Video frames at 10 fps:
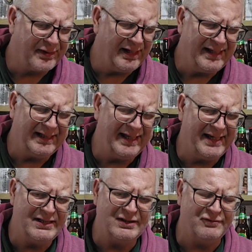A little
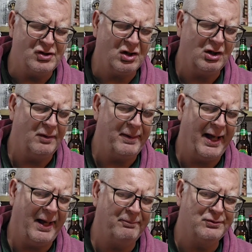hint of chocolate,
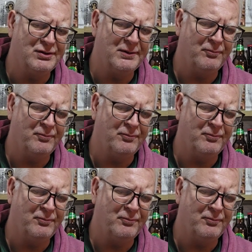perhaps.